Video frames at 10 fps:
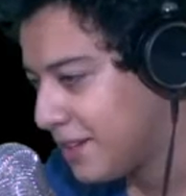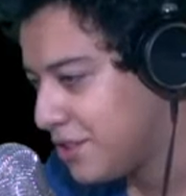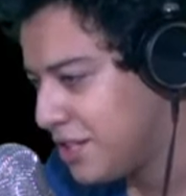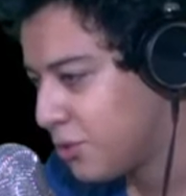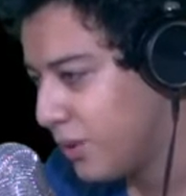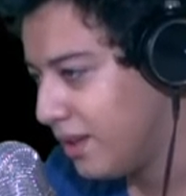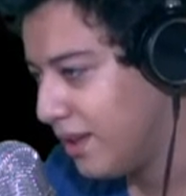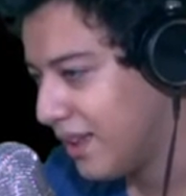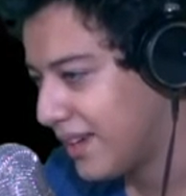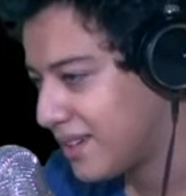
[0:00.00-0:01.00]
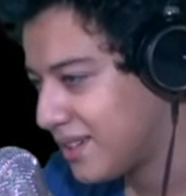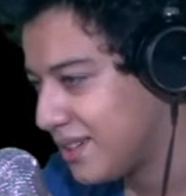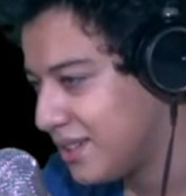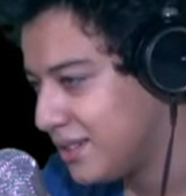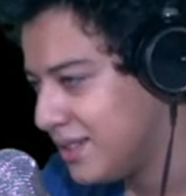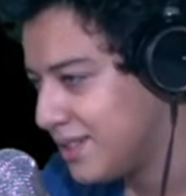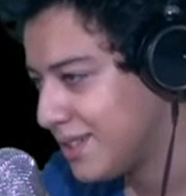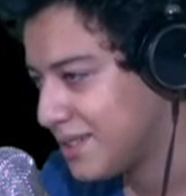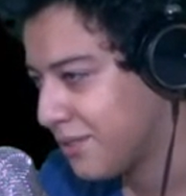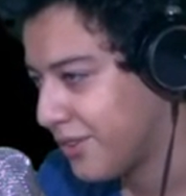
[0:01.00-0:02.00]
She's really like... she's
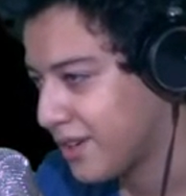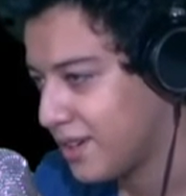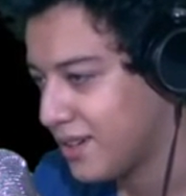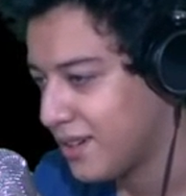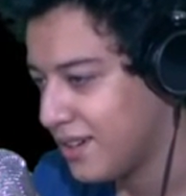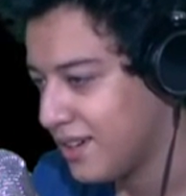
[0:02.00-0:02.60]
such a fucking...